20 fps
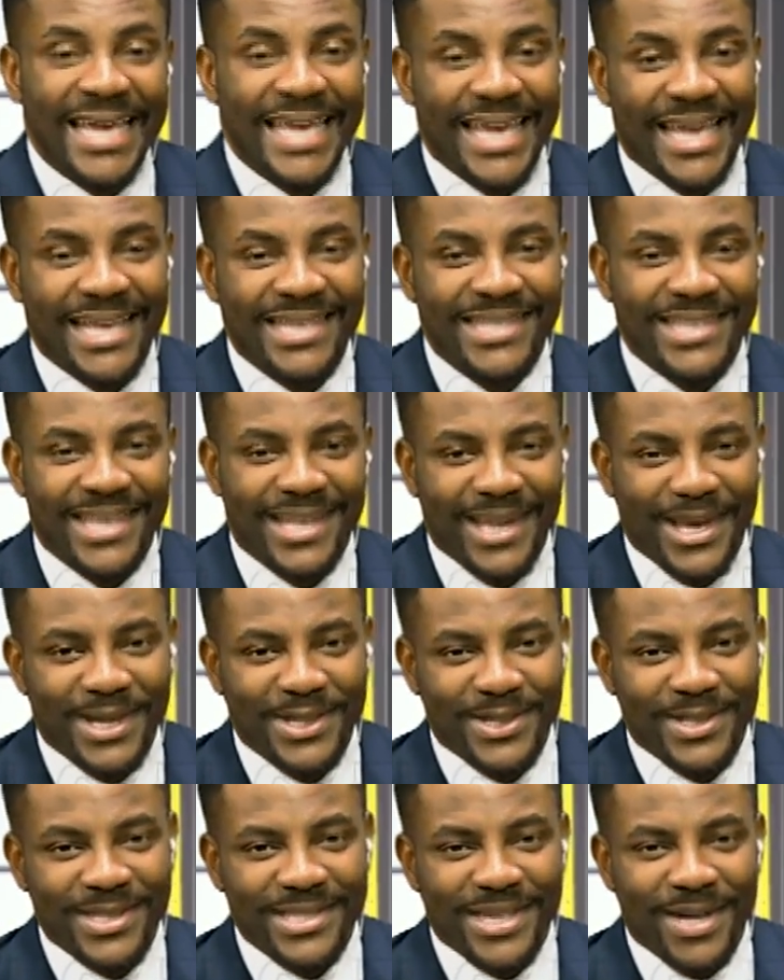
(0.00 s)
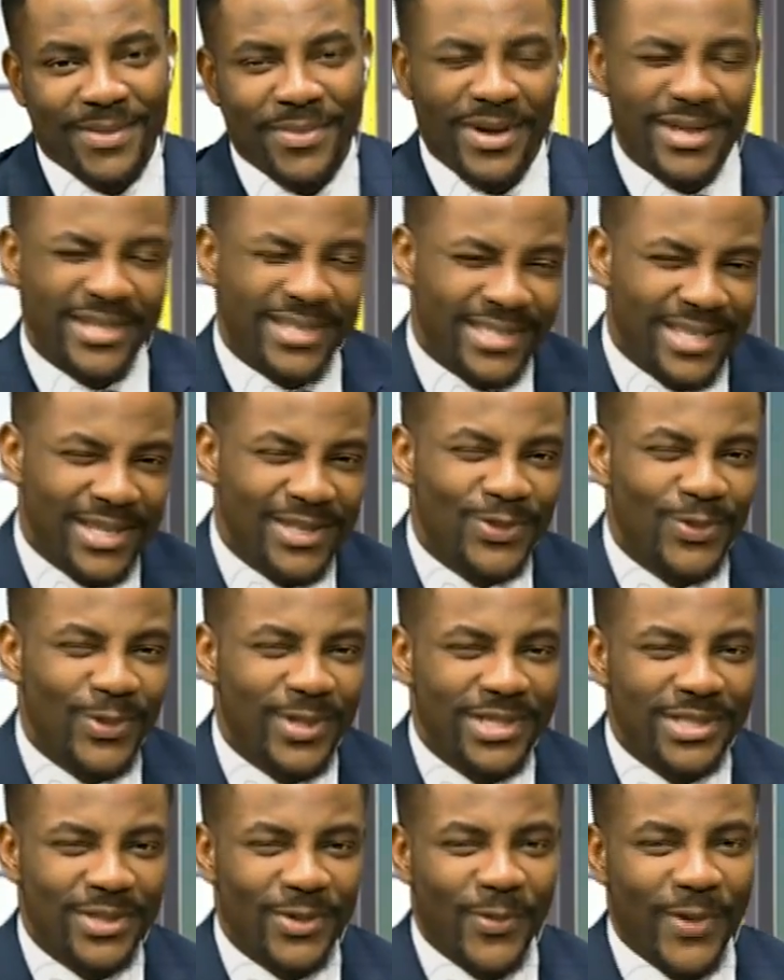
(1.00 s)
Yes, the elections are about 6
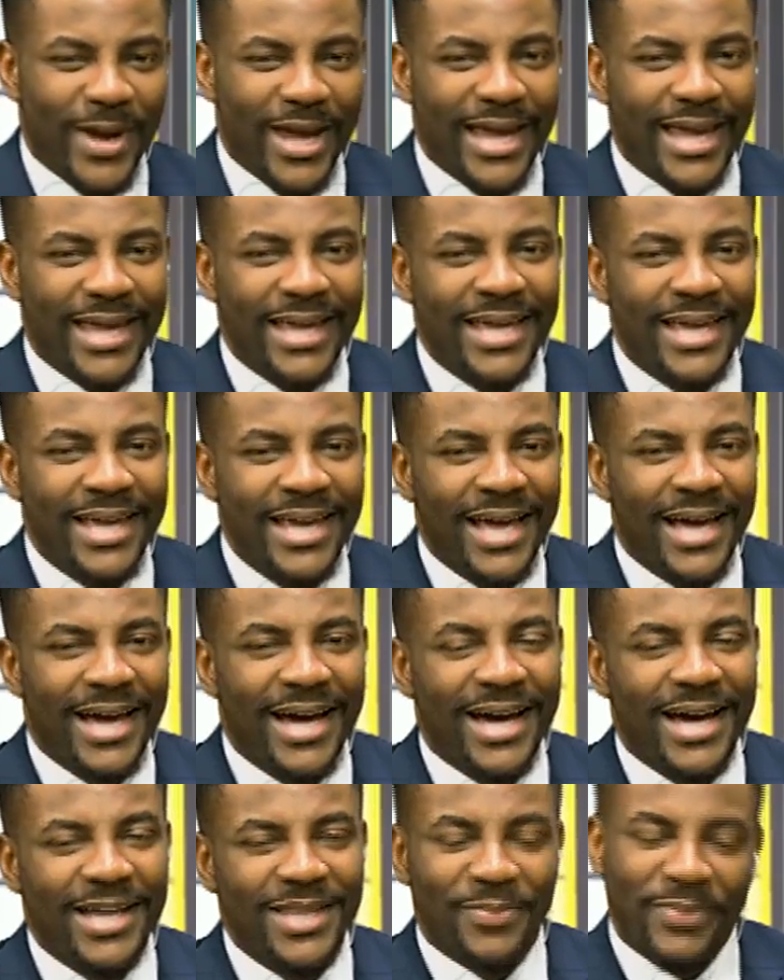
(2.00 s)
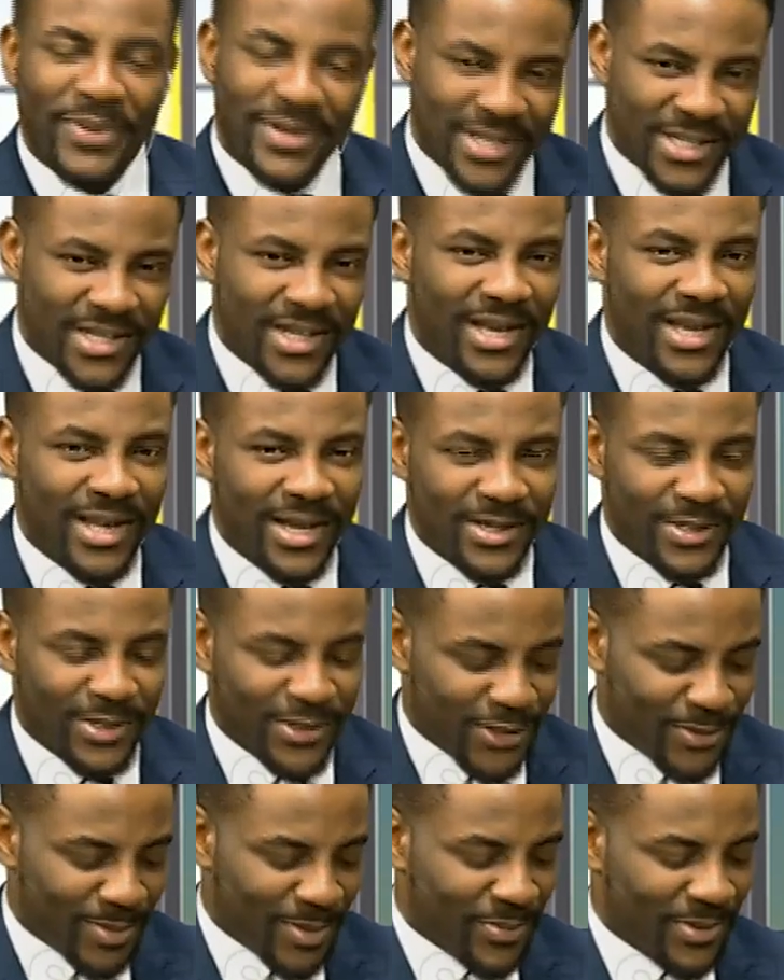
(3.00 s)
weeks away, the presidential
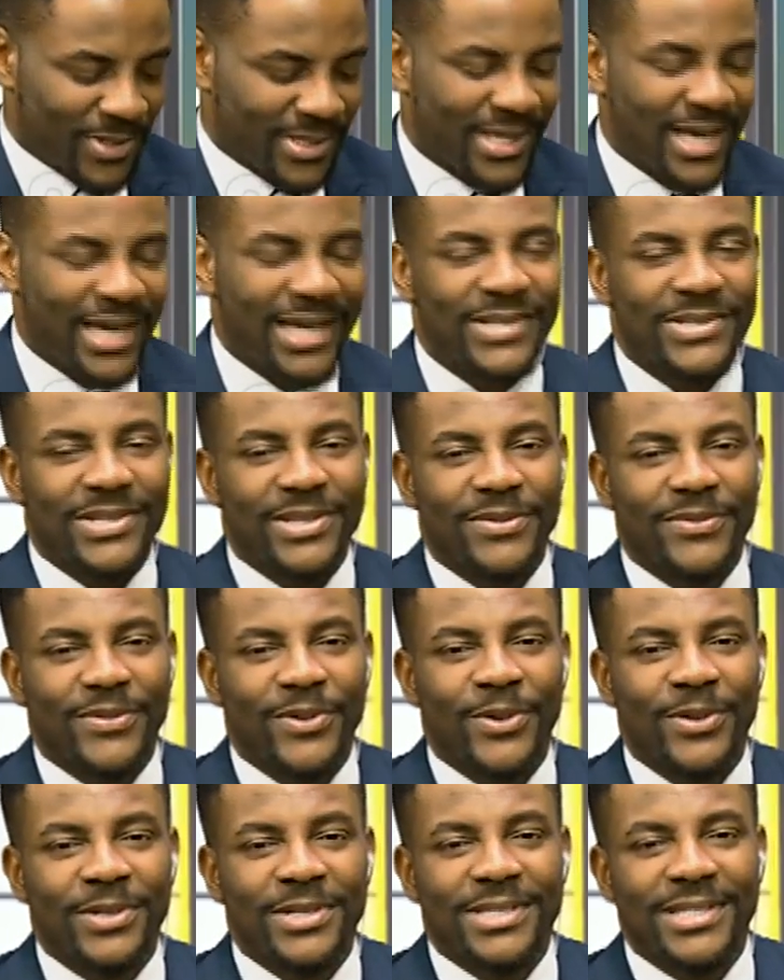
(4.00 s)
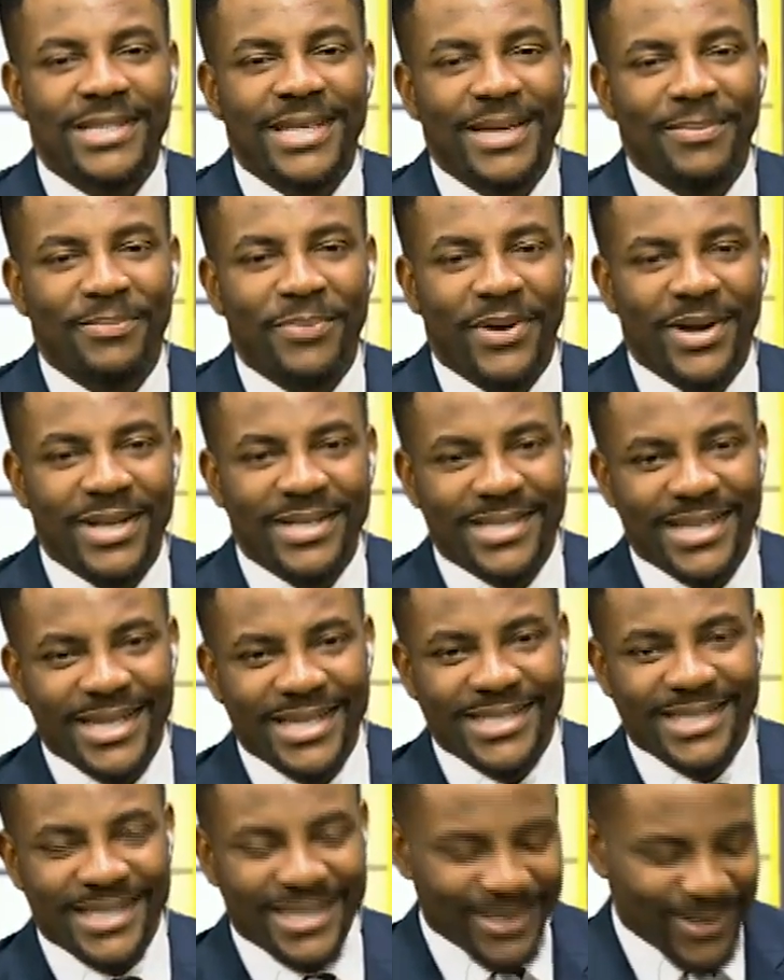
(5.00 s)
elections to be precise, and of course,
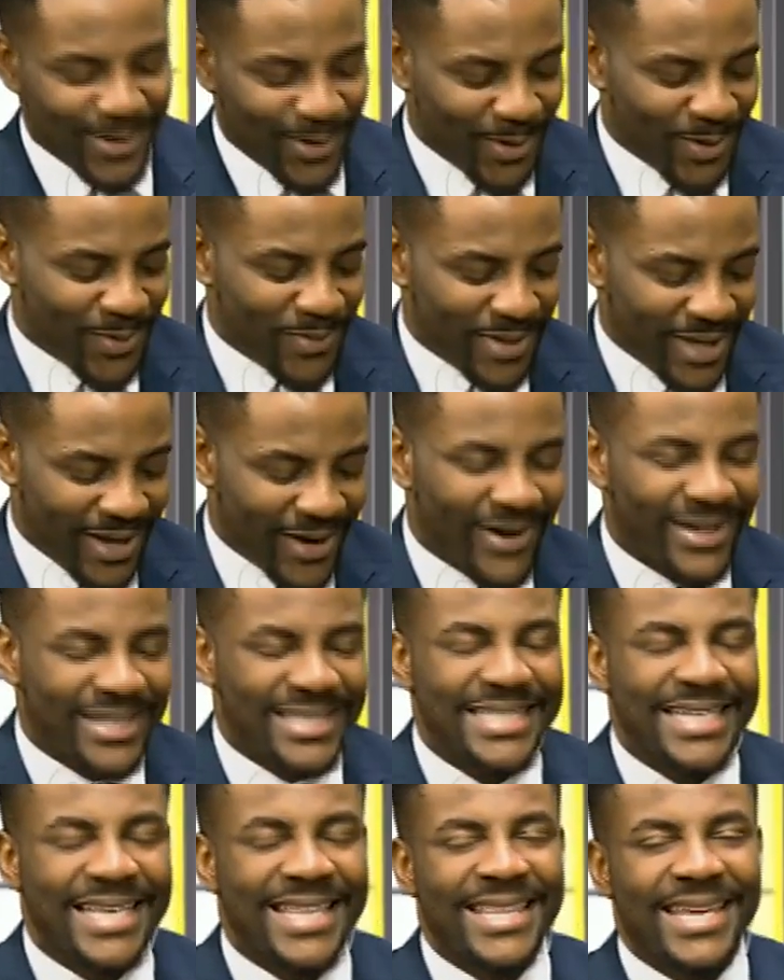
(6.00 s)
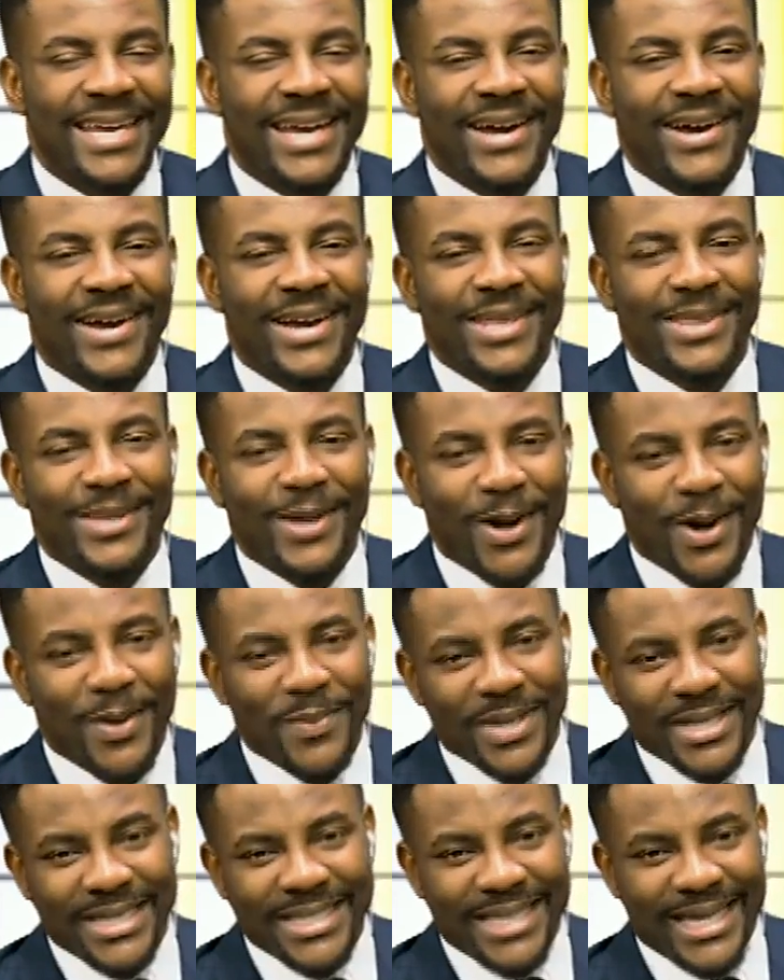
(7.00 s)
politics is going to be hot in the air in the
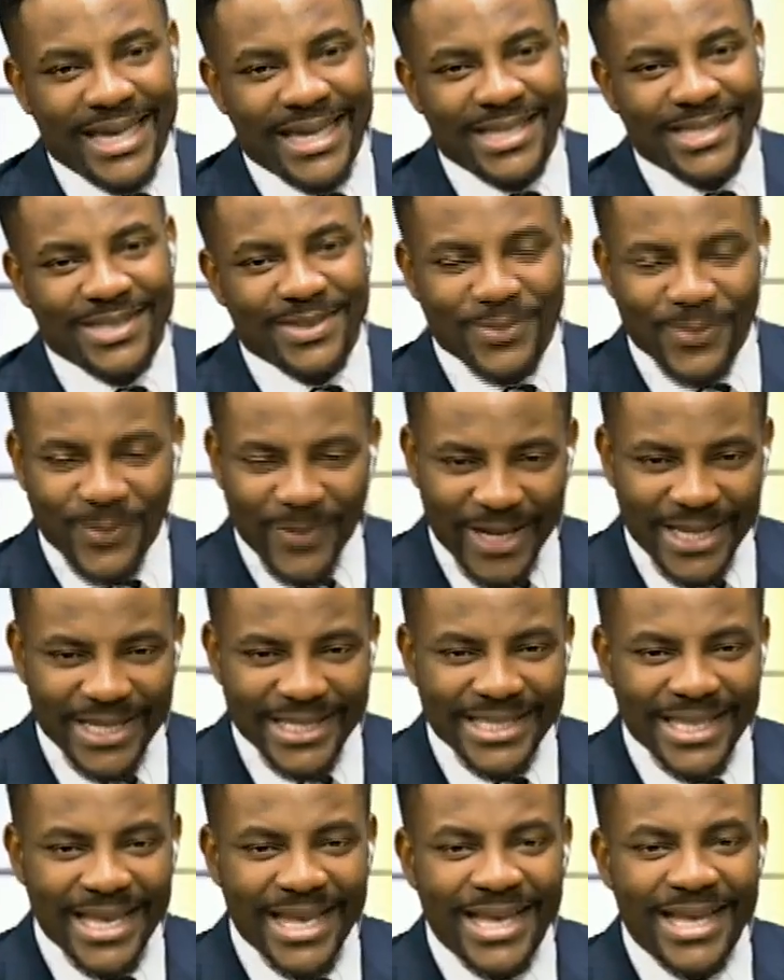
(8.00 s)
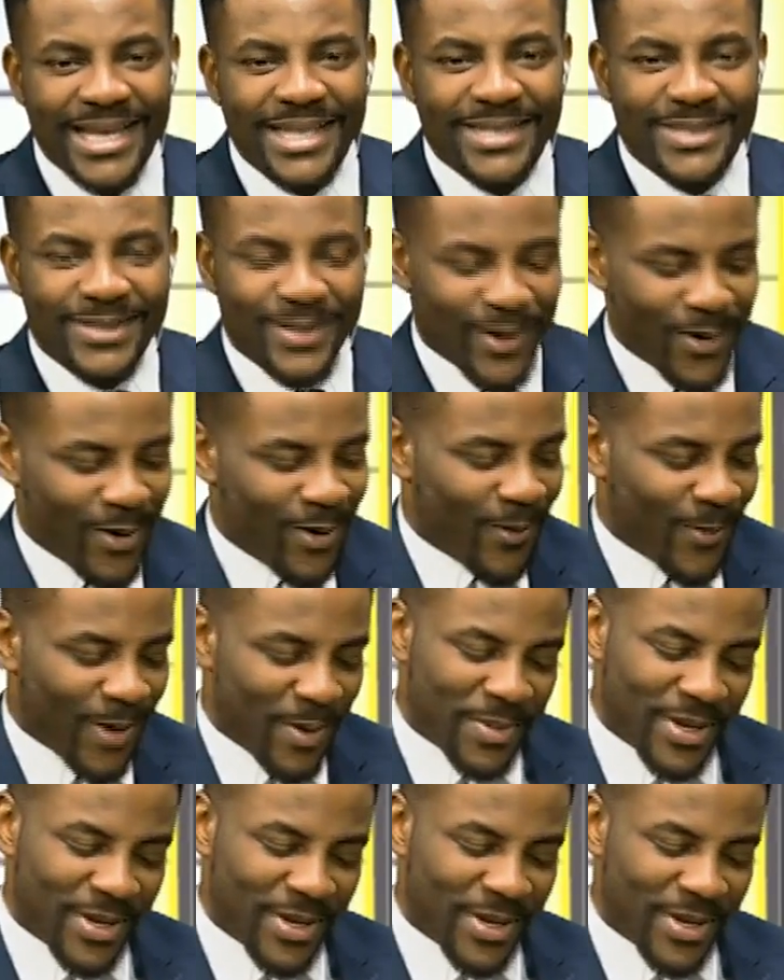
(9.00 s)
coming days and weeks to go.